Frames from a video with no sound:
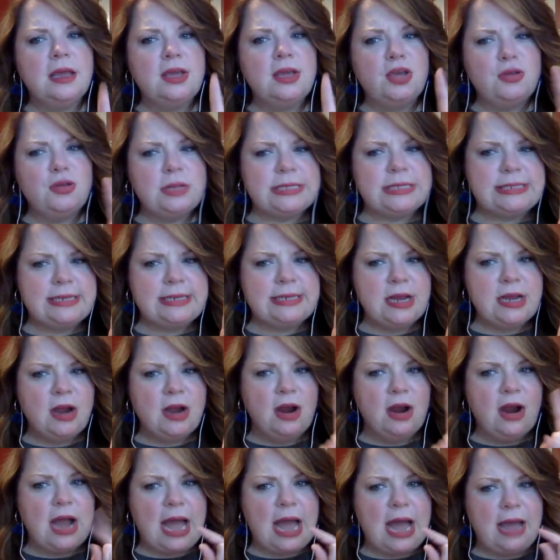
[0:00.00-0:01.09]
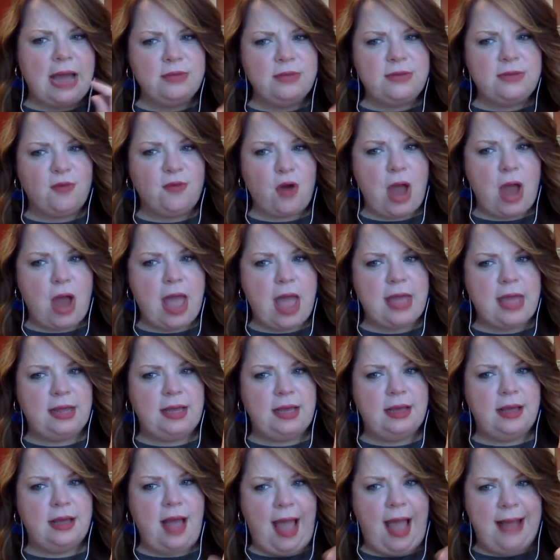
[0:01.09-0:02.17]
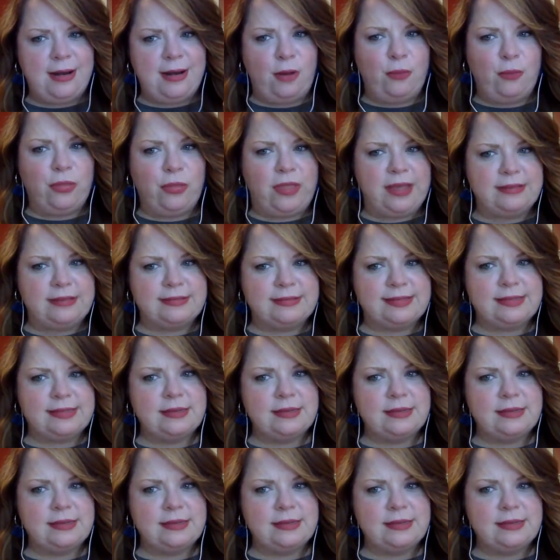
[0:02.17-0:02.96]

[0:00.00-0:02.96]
You listen here. I read Variety. I know things.